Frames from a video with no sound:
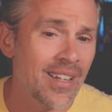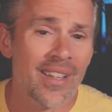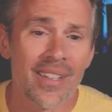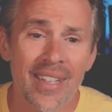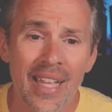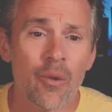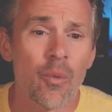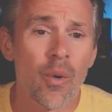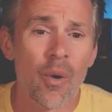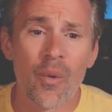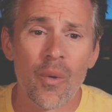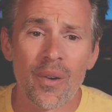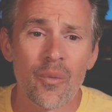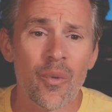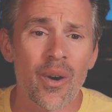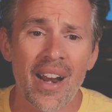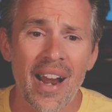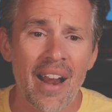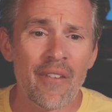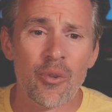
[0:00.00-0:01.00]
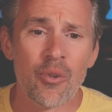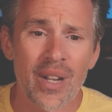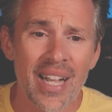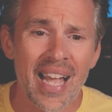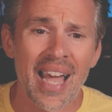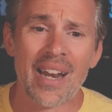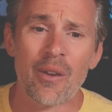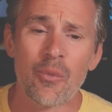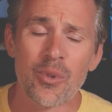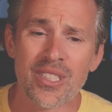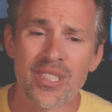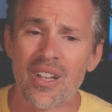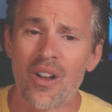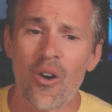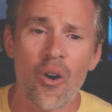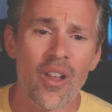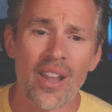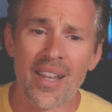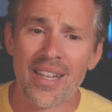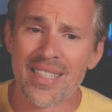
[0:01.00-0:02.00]
like where everyone kind of was
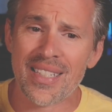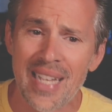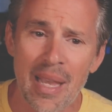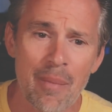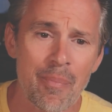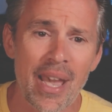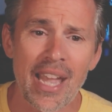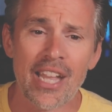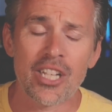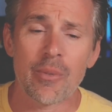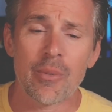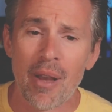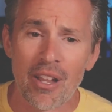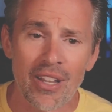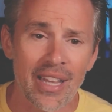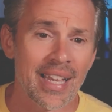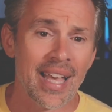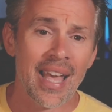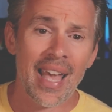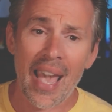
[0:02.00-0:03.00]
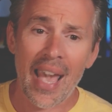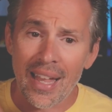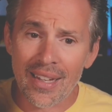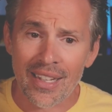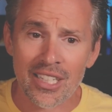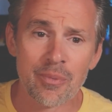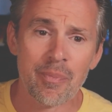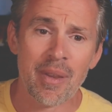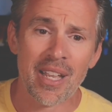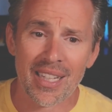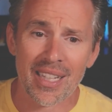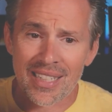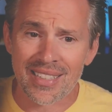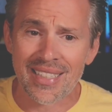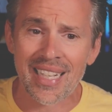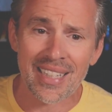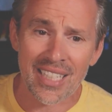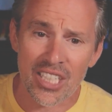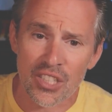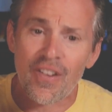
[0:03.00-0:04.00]
all on the same page about like, hey, let's
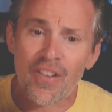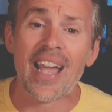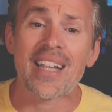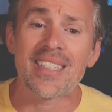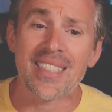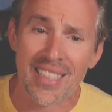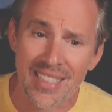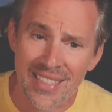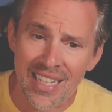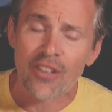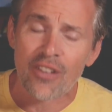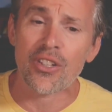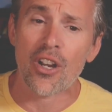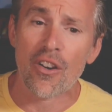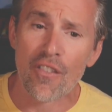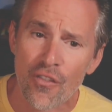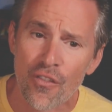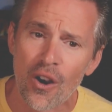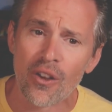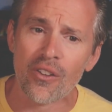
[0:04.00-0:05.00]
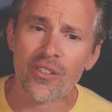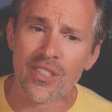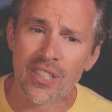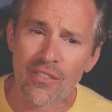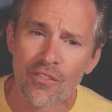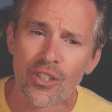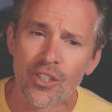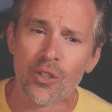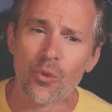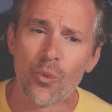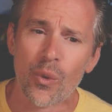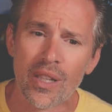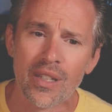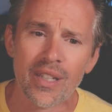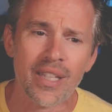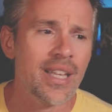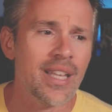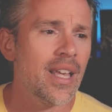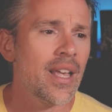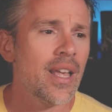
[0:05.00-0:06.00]
get these vaccines out there relatively quickly.